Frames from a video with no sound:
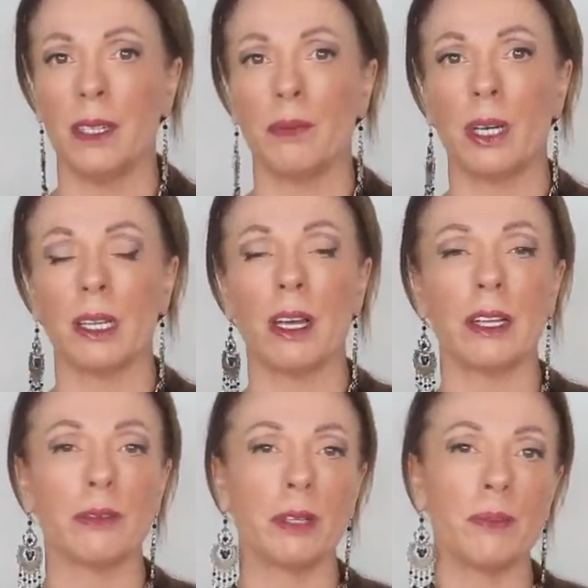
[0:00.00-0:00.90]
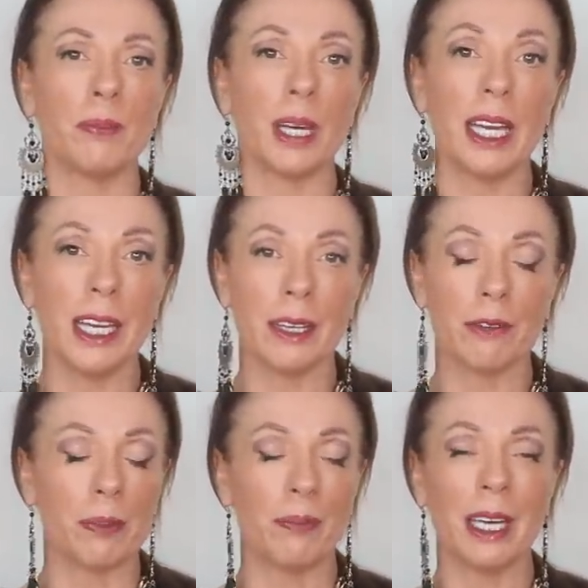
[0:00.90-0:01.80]
My life went
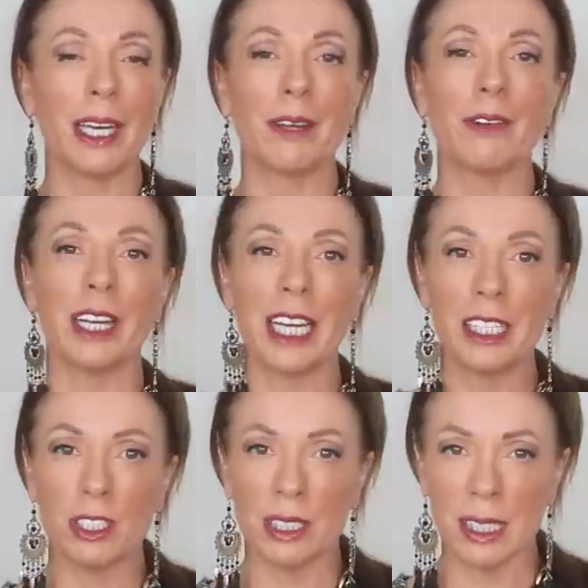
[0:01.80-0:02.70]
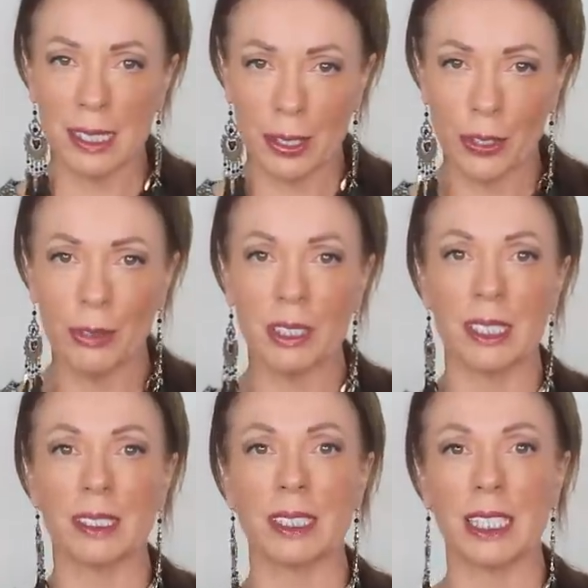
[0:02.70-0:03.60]
from being financially secure and
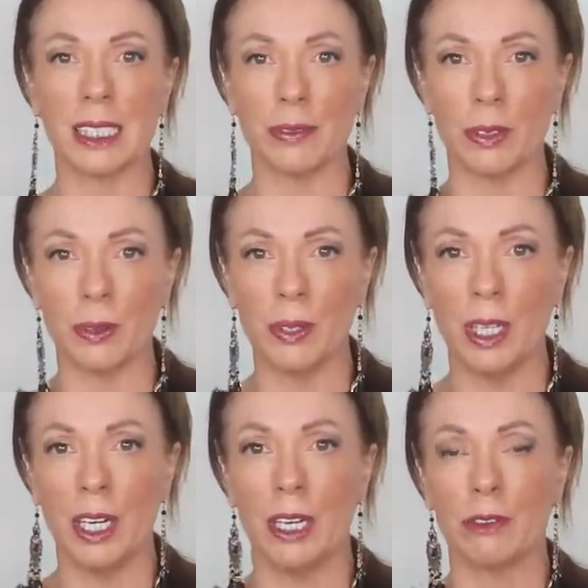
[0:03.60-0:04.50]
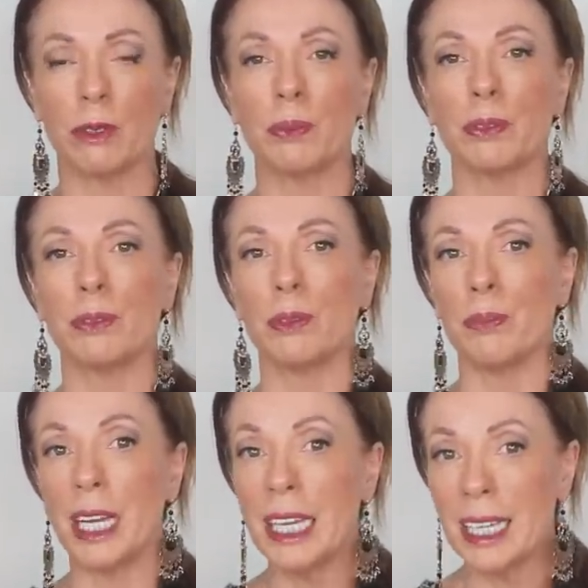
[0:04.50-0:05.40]
successful from before
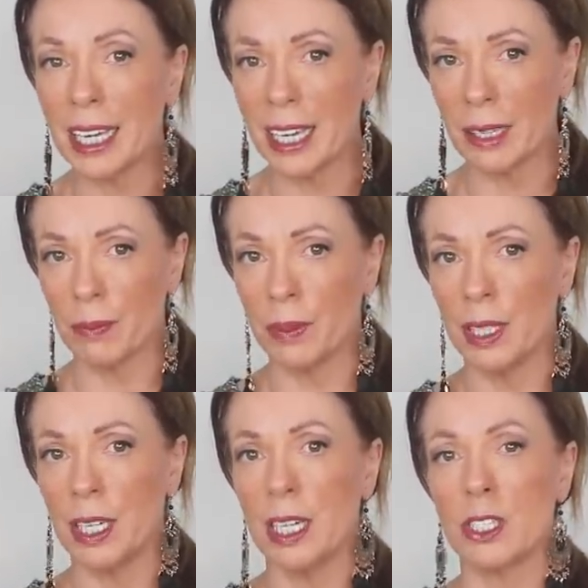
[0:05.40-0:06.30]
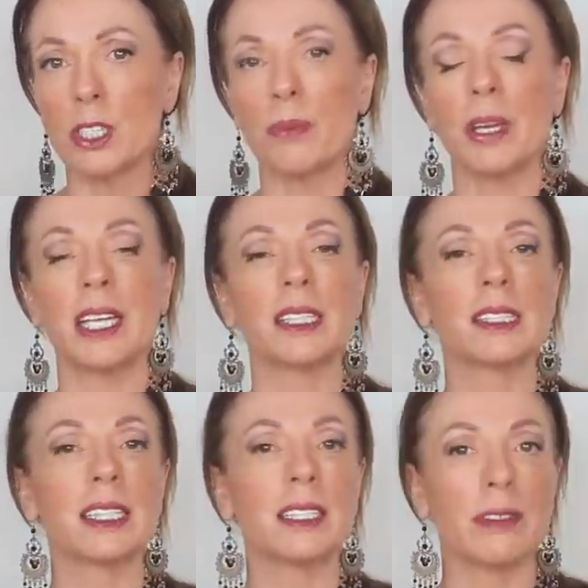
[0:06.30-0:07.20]
meeting him to being
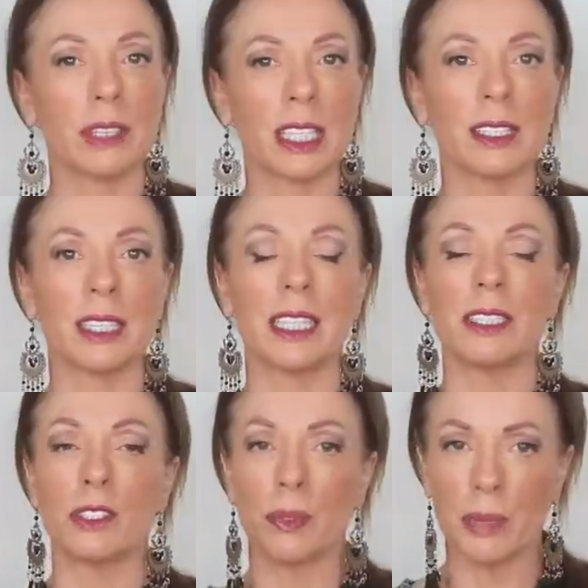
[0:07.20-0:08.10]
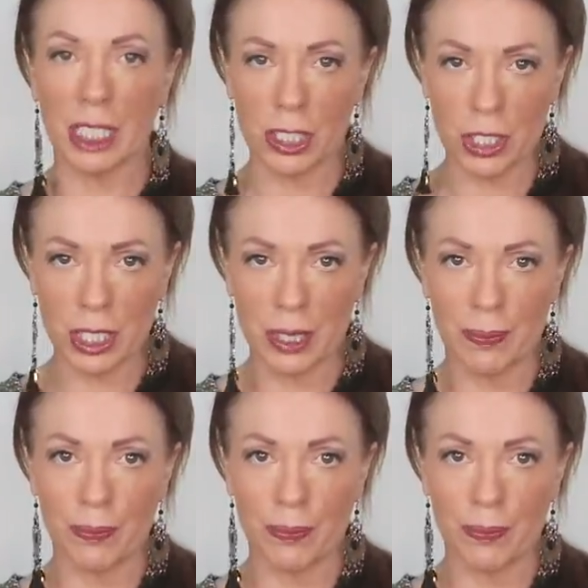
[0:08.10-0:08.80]
significantly diminished.